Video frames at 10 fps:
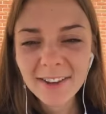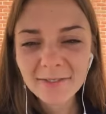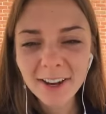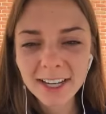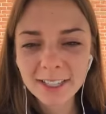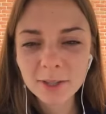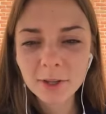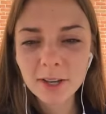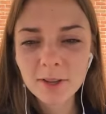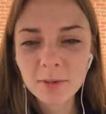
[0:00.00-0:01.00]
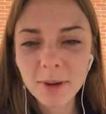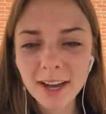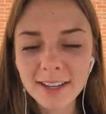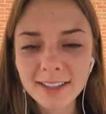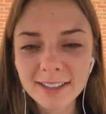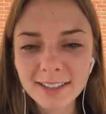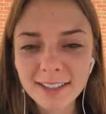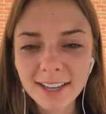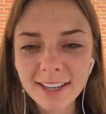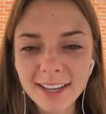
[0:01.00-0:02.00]
Finally, you get you back
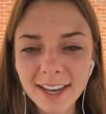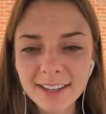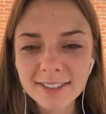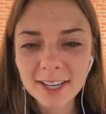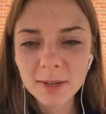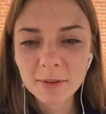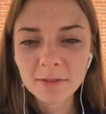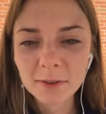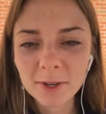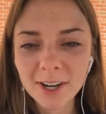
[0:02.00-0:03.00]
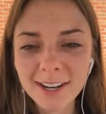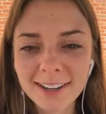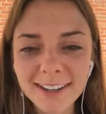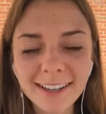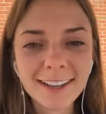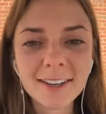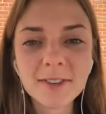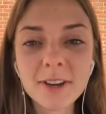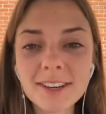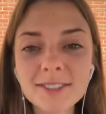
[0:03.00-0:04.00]
again as like before.
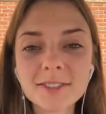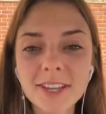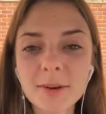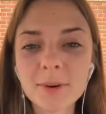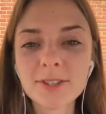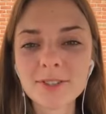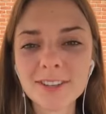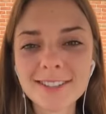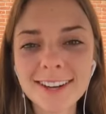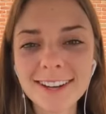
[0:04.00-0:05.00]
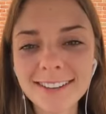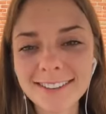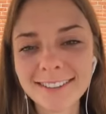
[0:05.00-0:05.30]
You guys don't like Patricia?